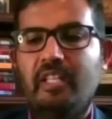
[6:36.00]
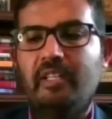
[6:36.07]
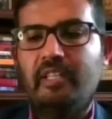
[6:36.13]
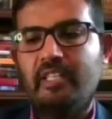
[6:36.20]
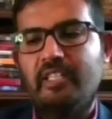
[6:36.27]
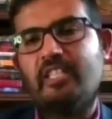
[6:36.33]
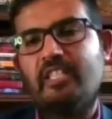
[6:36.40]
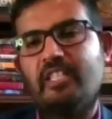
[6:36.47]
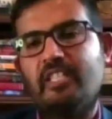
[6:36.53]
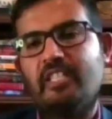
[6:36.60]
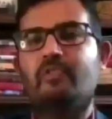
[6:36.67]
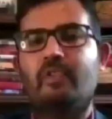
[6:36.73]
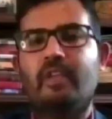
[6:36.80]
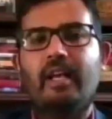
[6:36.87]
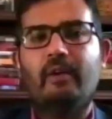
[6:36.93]
decisions
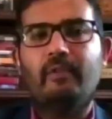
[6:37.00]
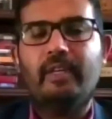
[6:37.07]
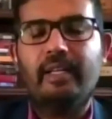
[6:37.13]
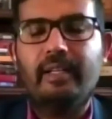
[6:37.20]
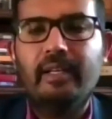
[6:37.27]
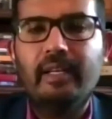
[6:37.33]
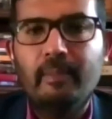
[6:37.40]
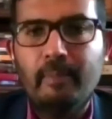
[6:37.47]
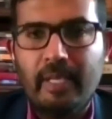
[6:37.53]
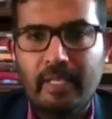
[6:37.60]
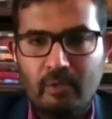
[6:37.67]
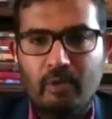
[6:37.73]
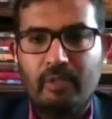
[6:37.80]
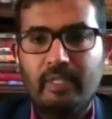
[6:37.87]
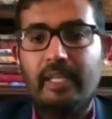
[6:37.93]
we have done
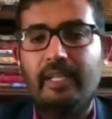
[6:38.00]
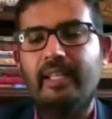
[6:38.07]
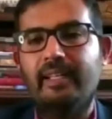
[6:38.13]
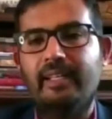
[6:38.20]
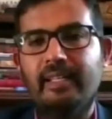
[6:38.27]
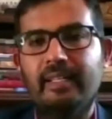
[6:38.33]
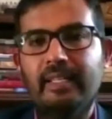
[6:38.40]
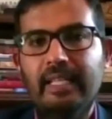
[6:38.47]
based on that data.